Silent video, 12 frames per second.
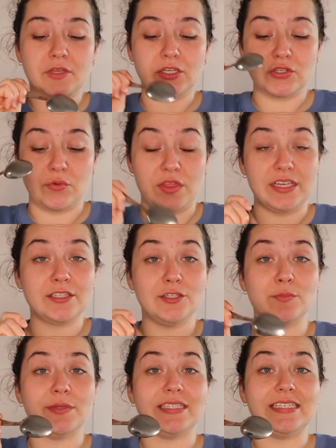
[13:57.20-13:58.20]
So this
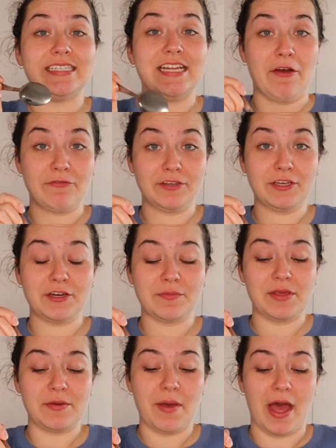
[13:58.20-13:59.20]
soup is definitely going to
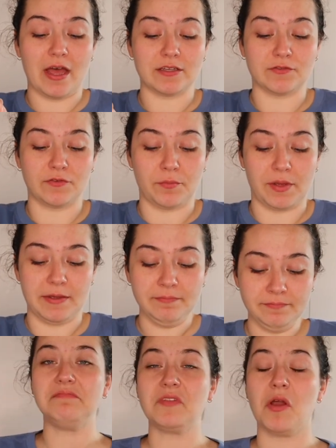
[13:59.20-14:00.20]
be a pass for me.
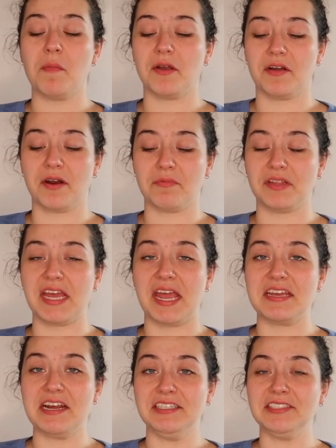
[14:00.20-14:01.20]
Oh my god, I really
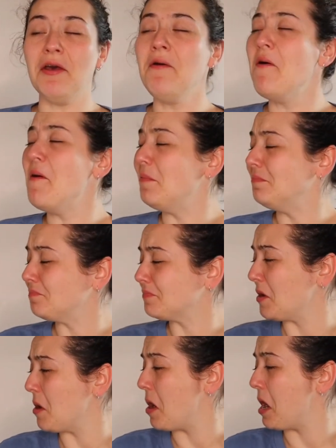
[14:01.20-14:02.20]
hate carrots.
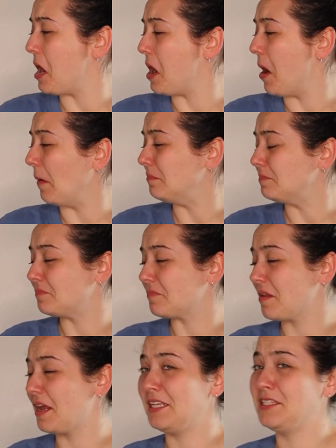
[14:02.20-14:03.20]

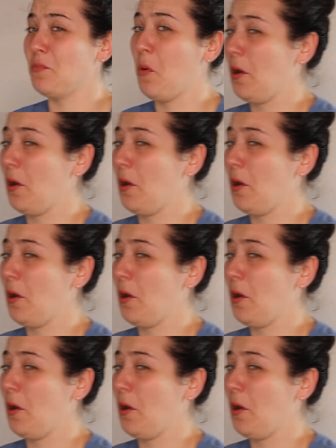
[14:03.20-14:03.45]
I need some